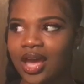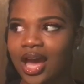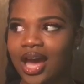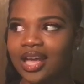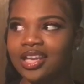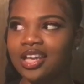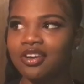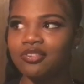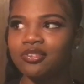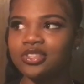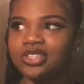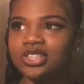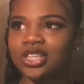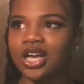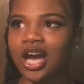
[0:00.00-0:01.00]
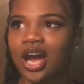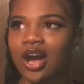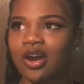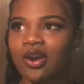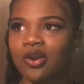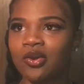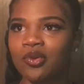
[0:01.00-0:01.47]
I left for
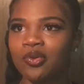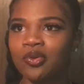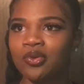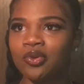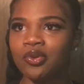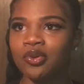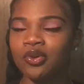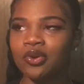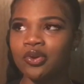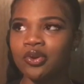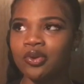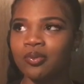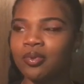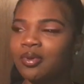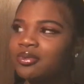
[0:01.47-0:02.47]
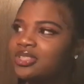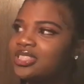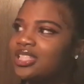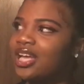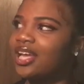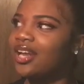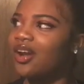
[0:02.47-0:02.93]
Chicago. What was
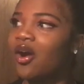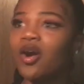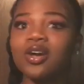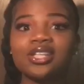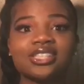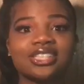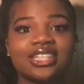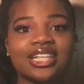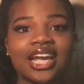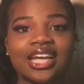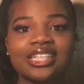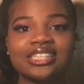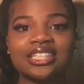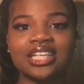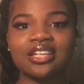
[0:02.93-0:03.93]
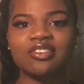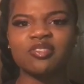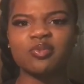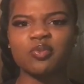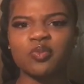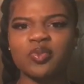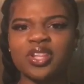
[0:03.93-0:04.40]
that? August the 19th.
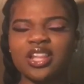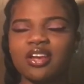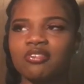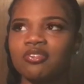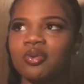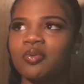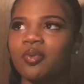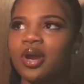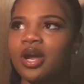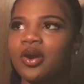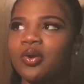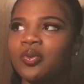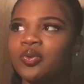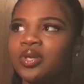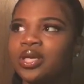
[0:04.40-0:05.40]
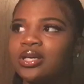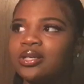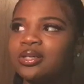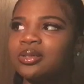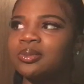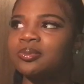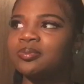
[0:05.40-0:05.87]
We left around,
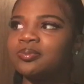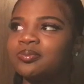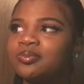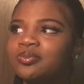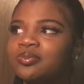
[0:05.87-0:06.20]
um,